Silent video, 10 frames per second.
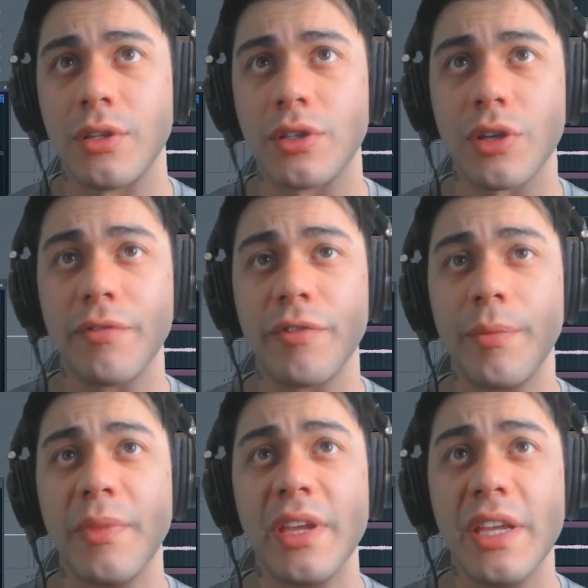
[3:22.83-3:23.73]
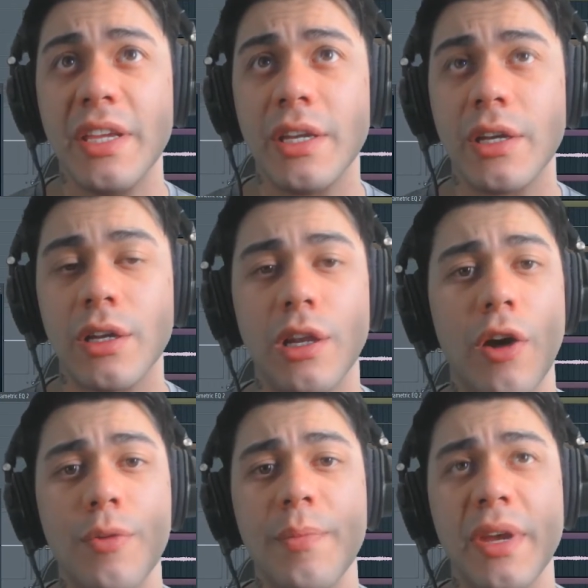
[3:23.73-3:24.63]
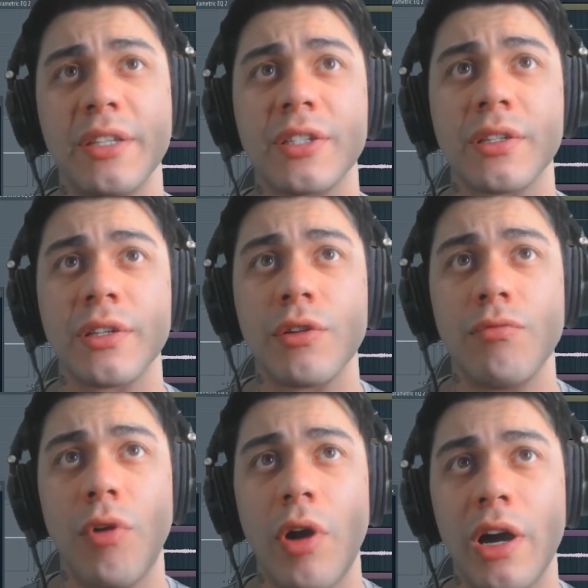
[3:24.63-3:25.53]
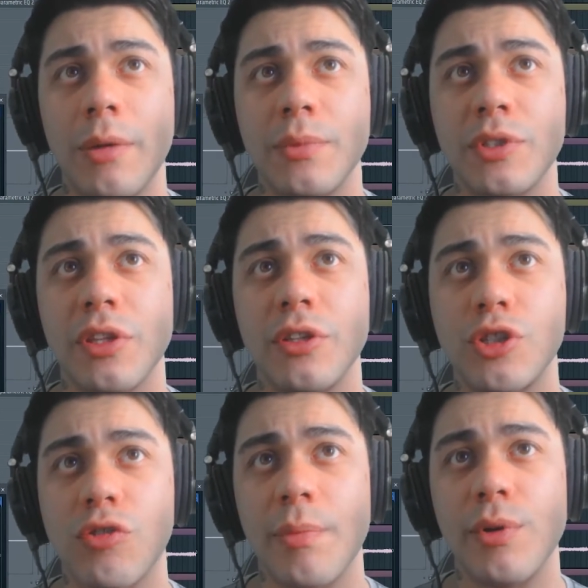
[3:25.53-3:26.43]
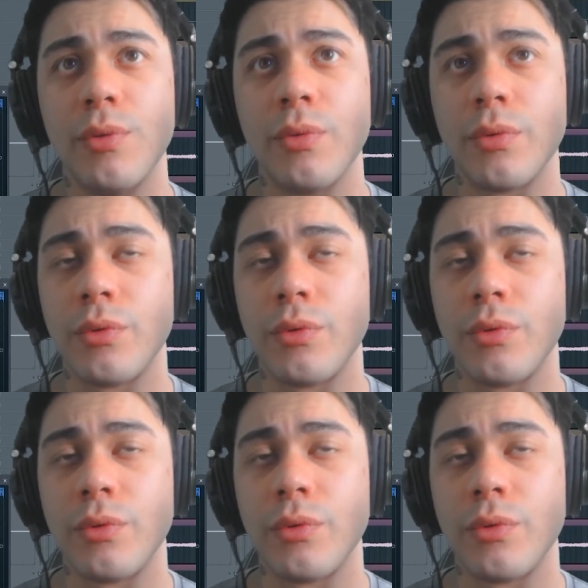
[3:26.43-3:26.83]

So from the low mid right up to the treble,